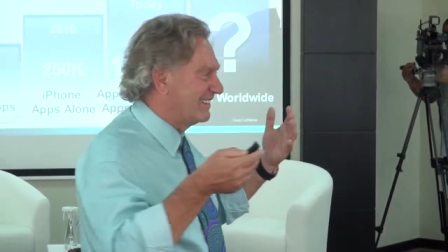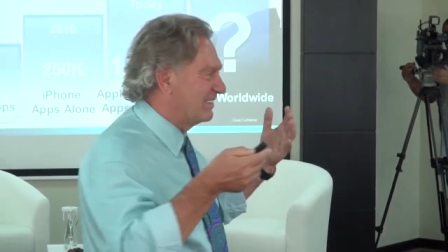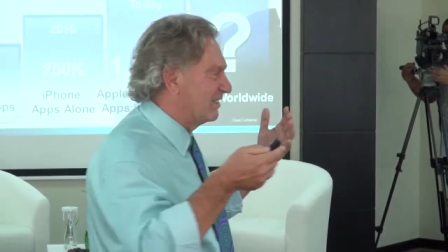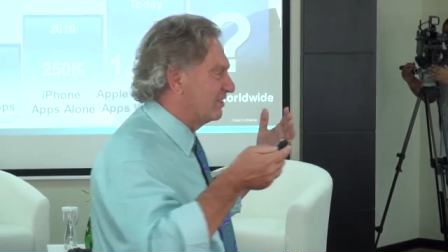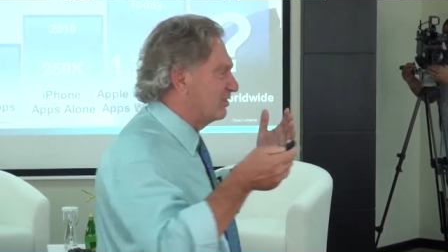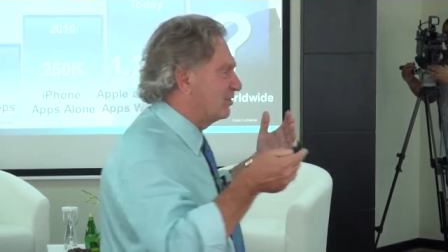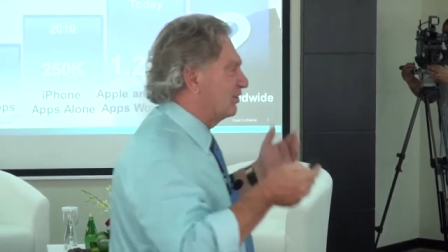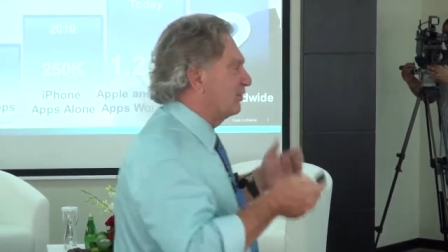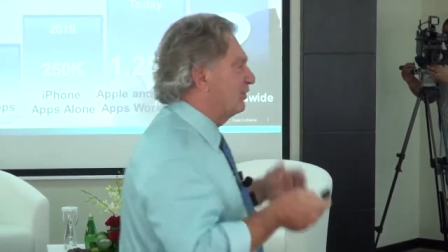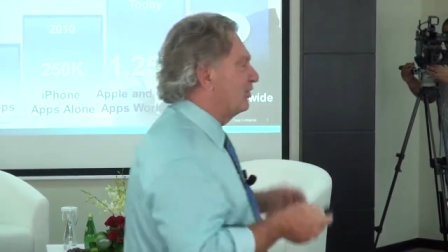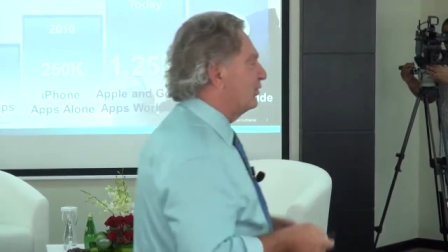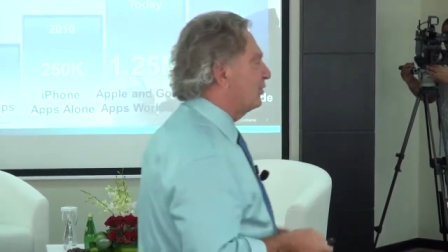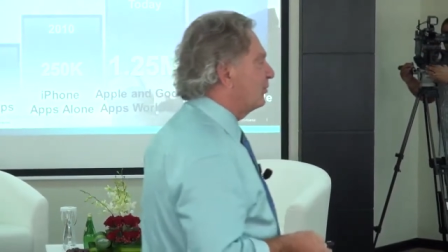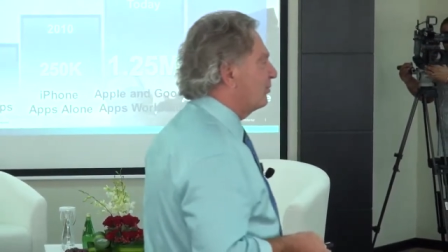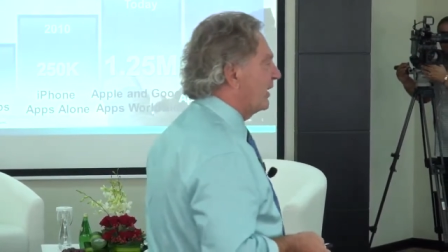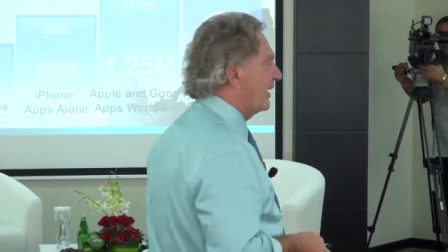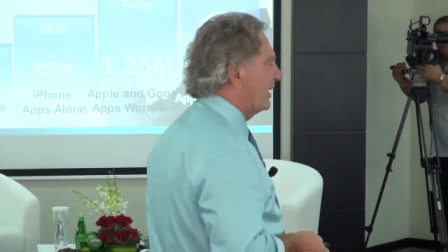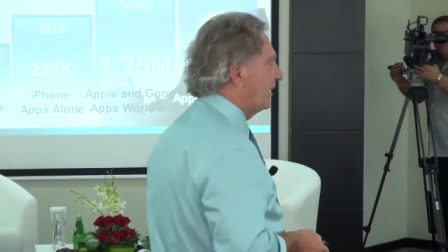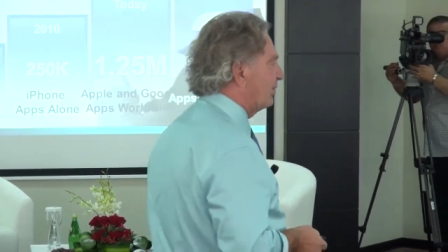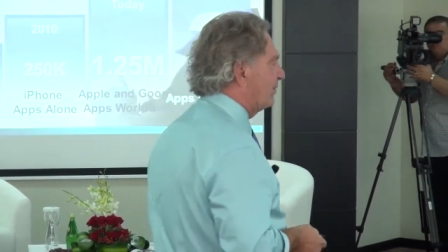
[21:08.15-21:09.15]
It's a new
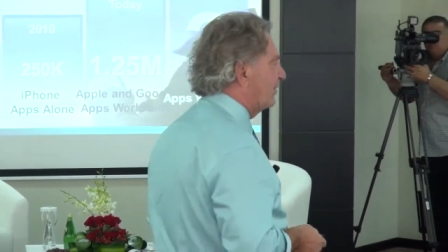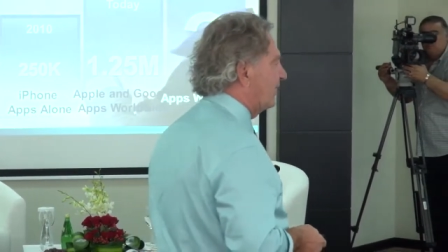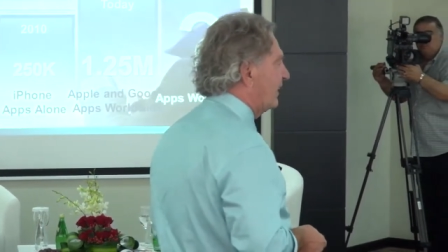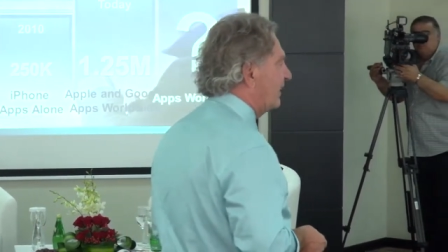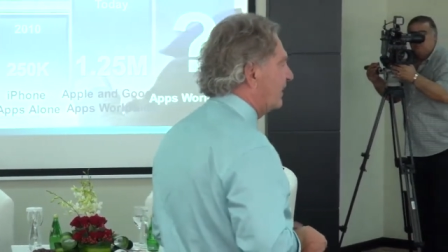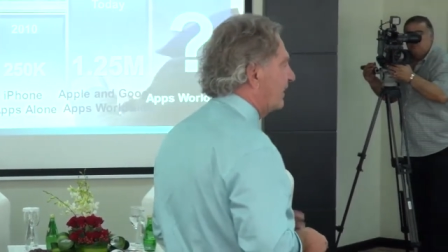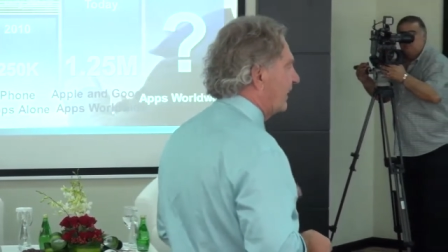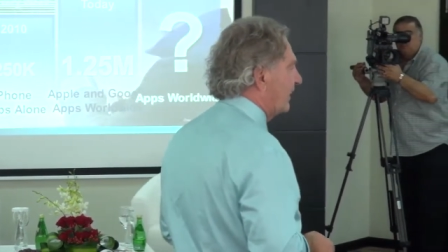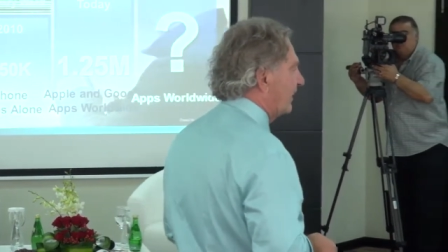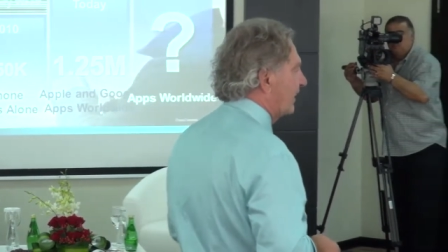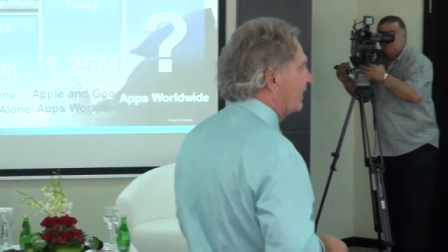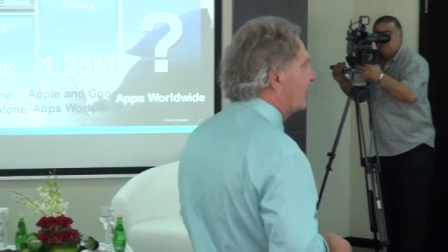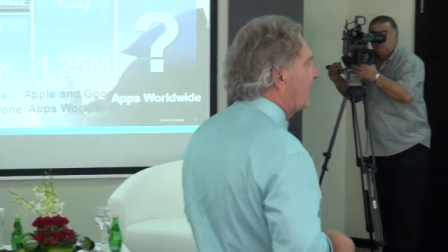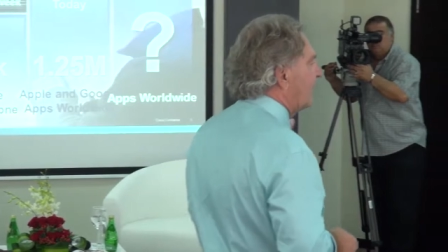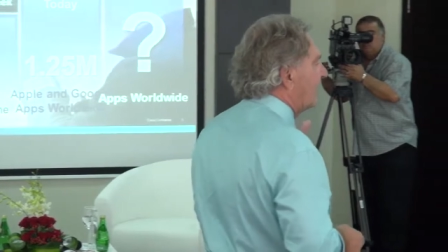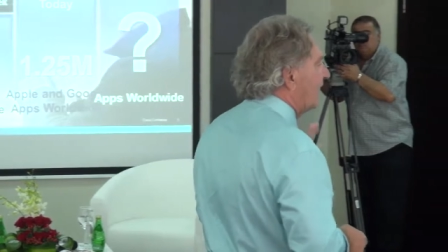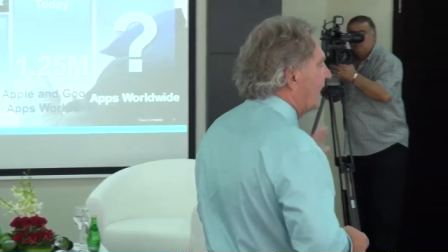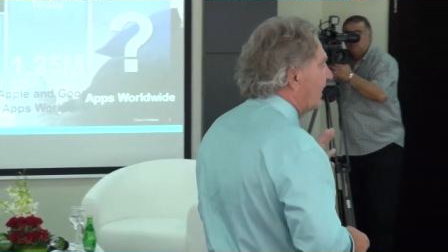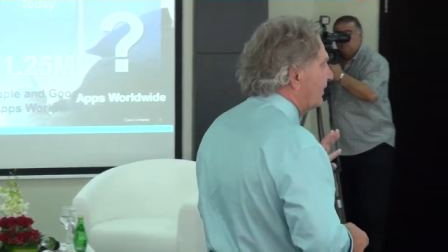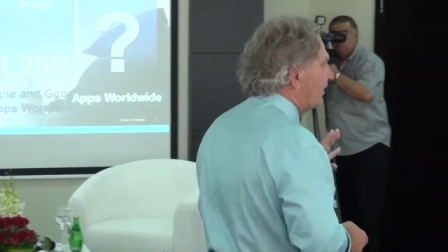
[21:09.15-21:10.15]
way of thinking. And
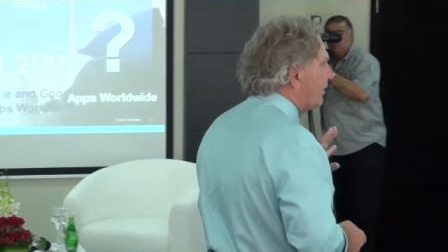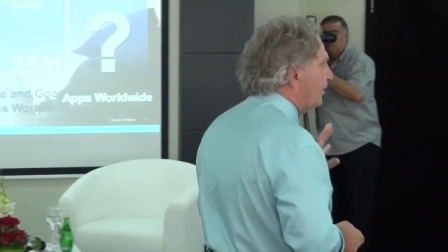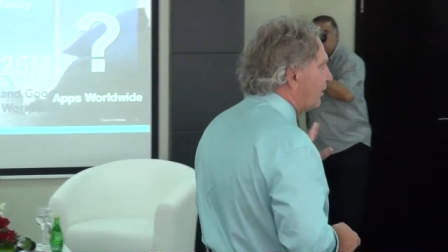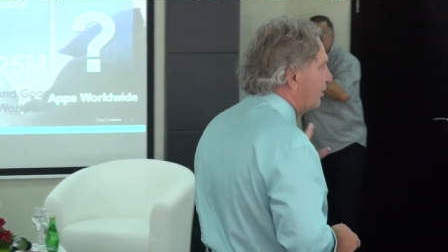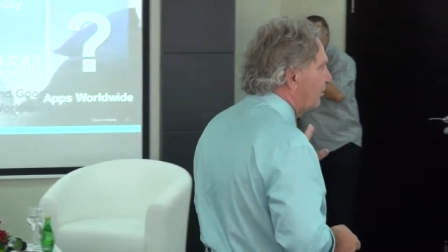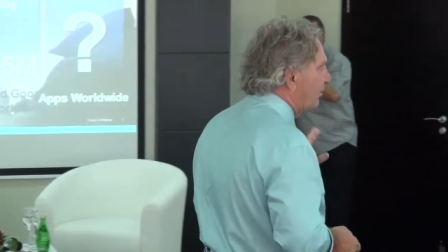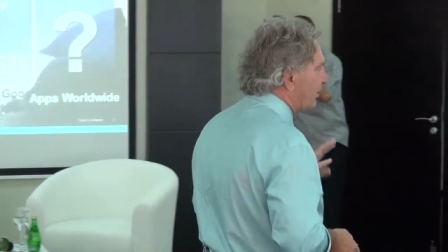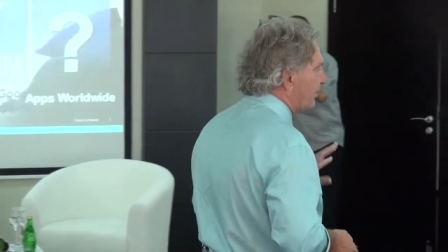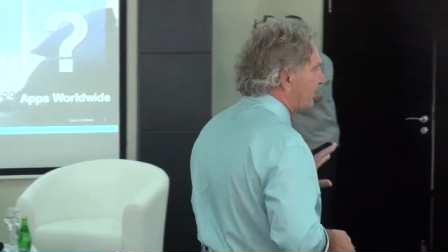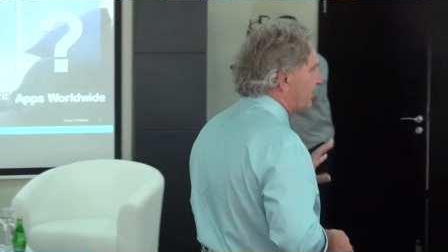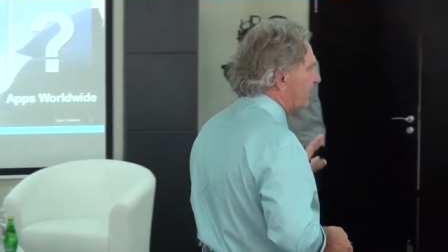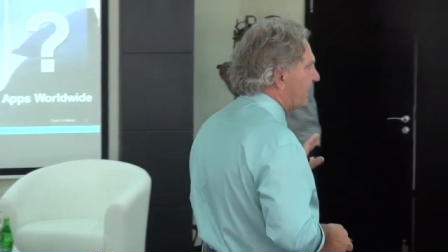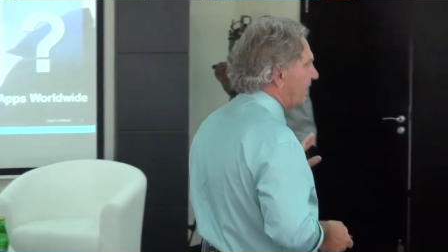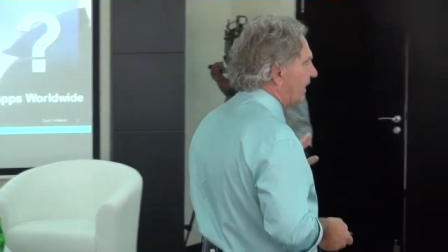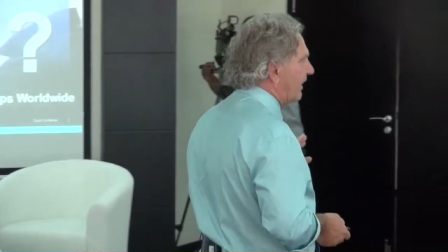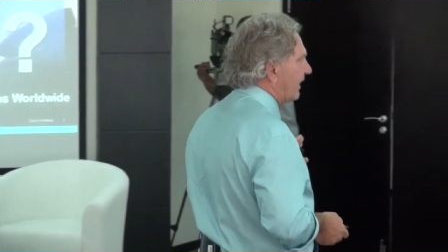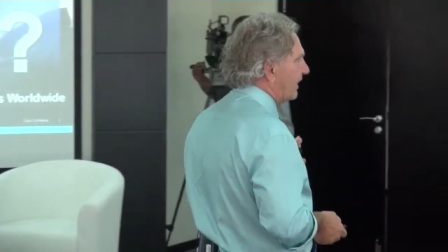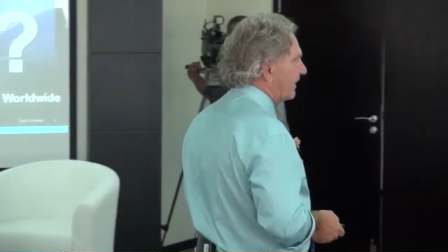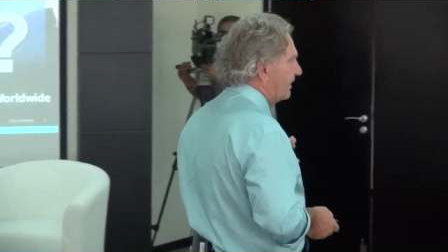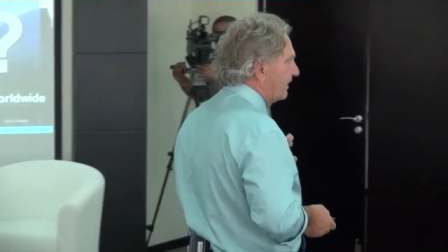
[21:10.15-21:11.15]
at the numbers
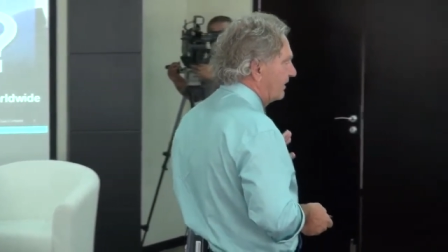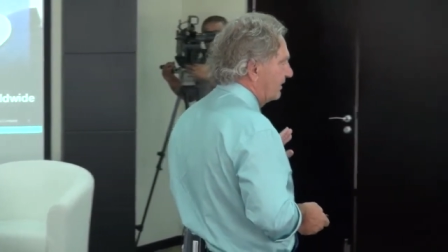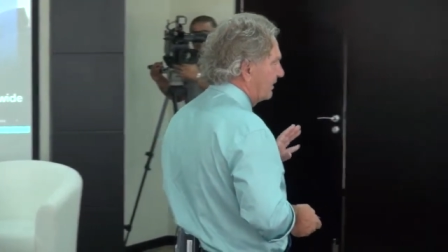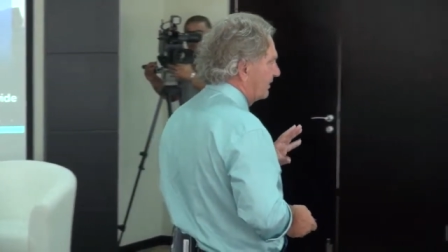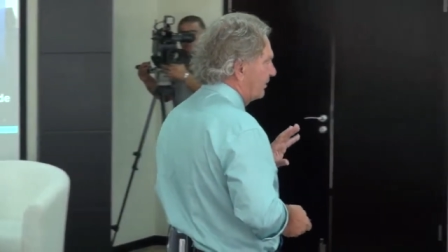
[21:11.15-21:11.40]
again,